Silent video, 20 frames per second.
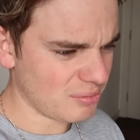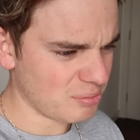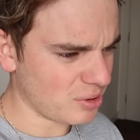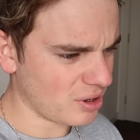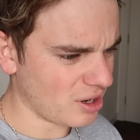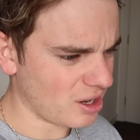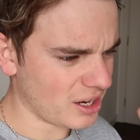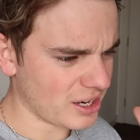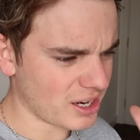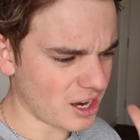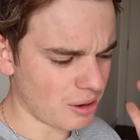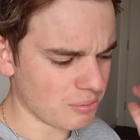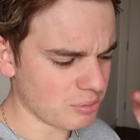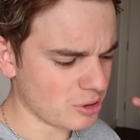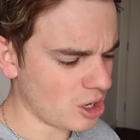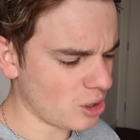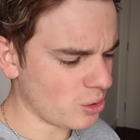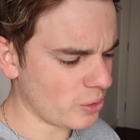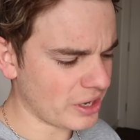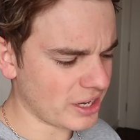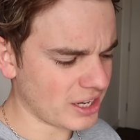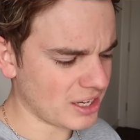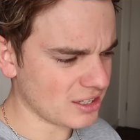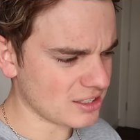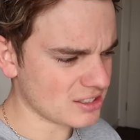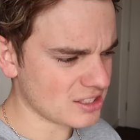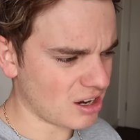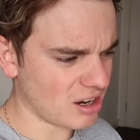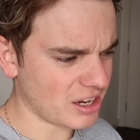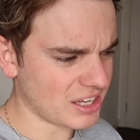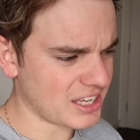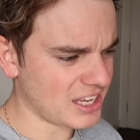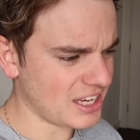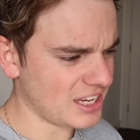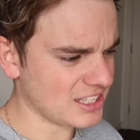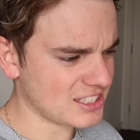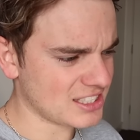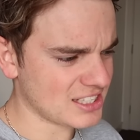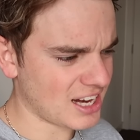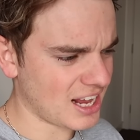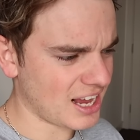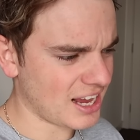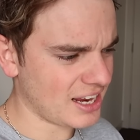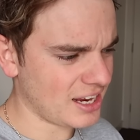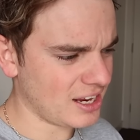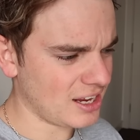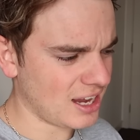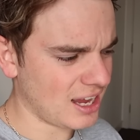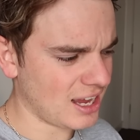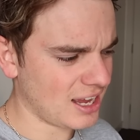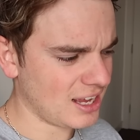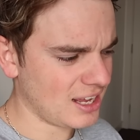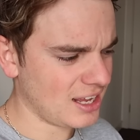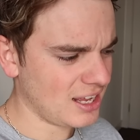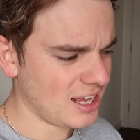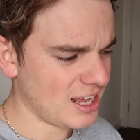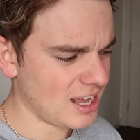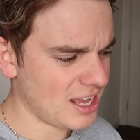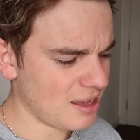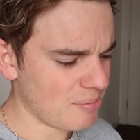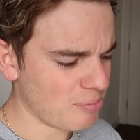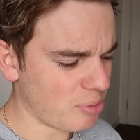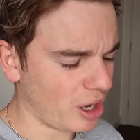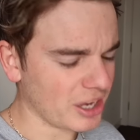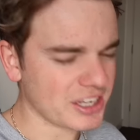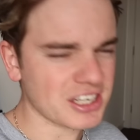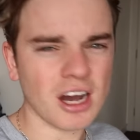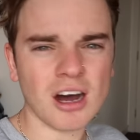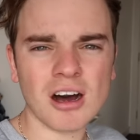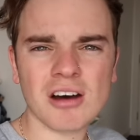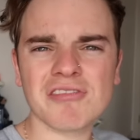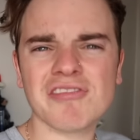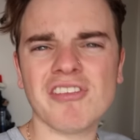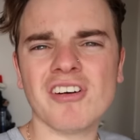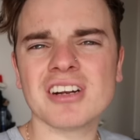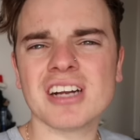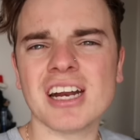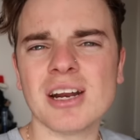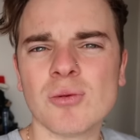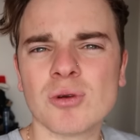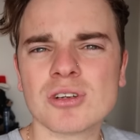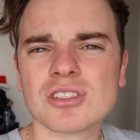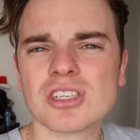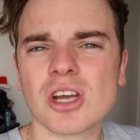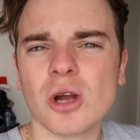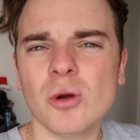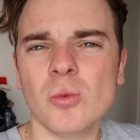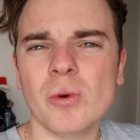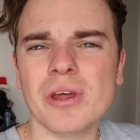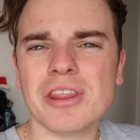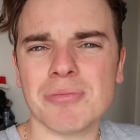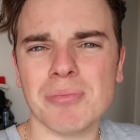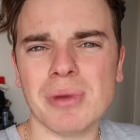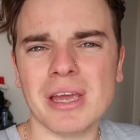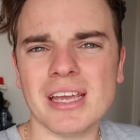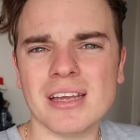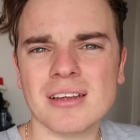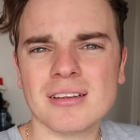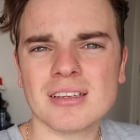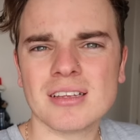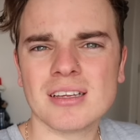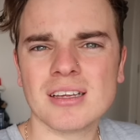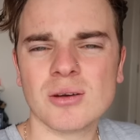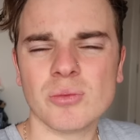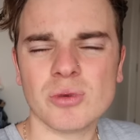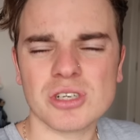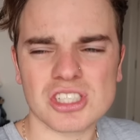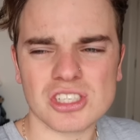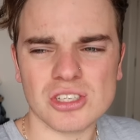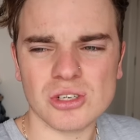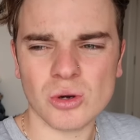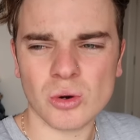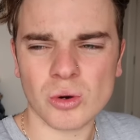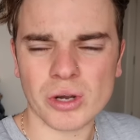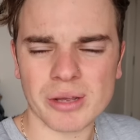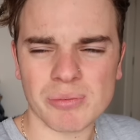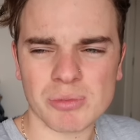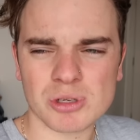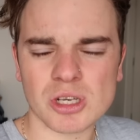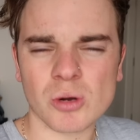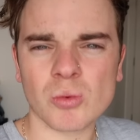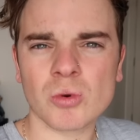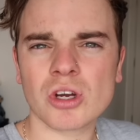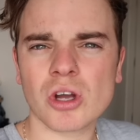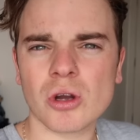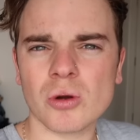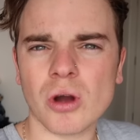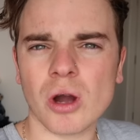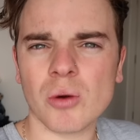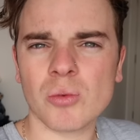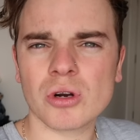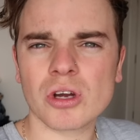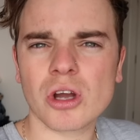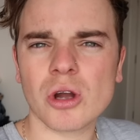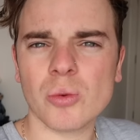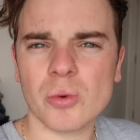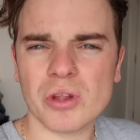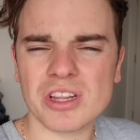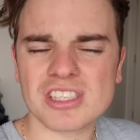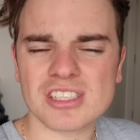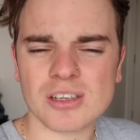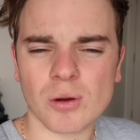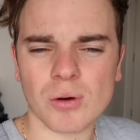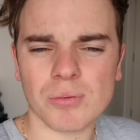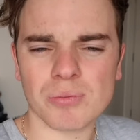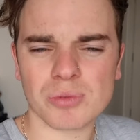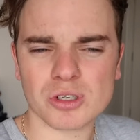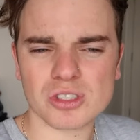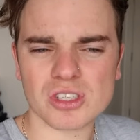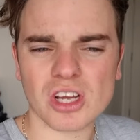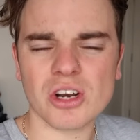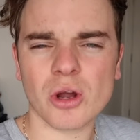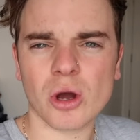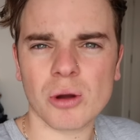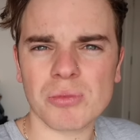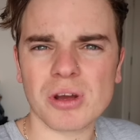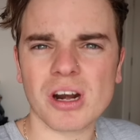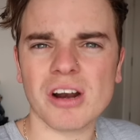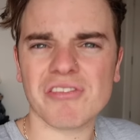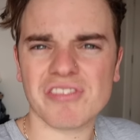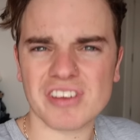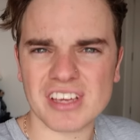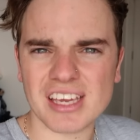But like, I'm going to IKEA today, but I can't find anyone to go with me. Which is annoying, because I want to go with someone, because I know I'm going to